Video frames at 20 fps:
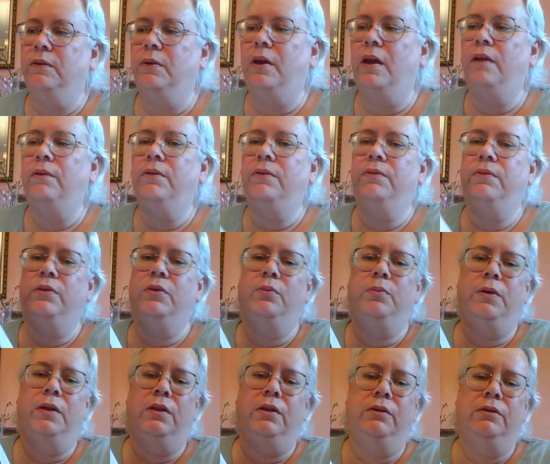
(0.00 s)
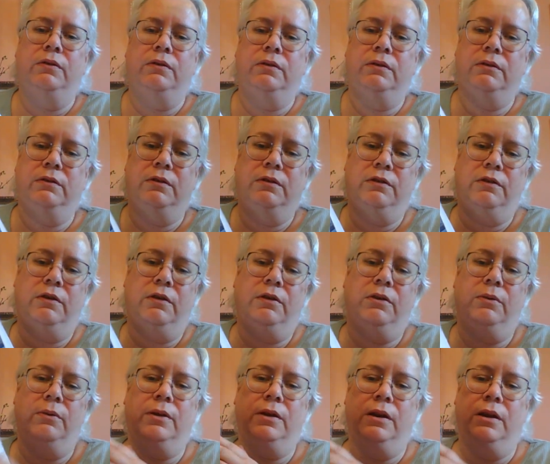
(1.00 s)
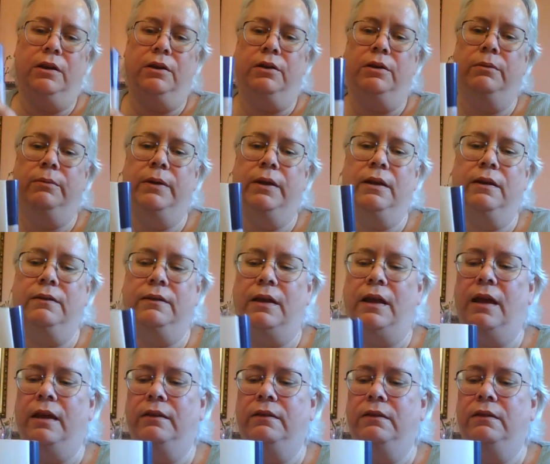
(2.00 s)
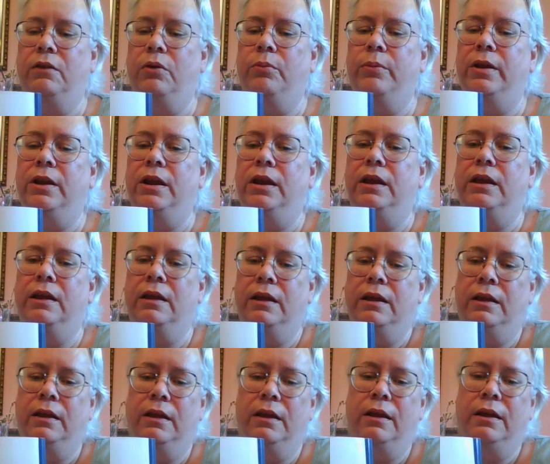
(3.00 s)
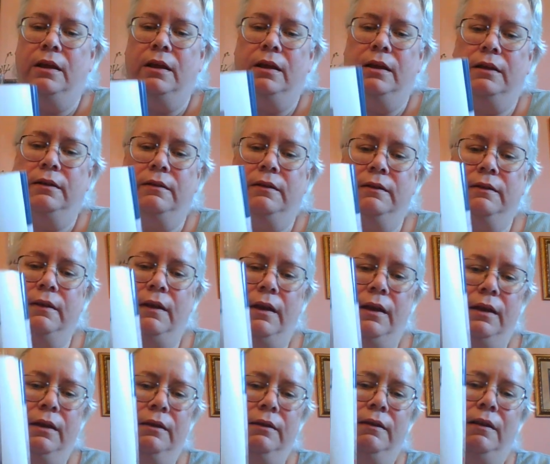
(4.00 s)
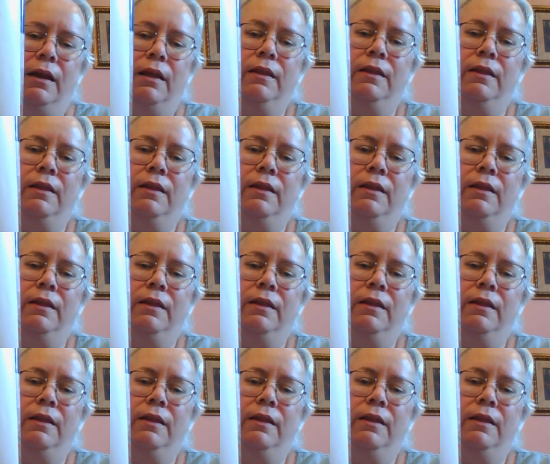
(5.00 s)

So I have a few pillows to show you in here because it has so many designs.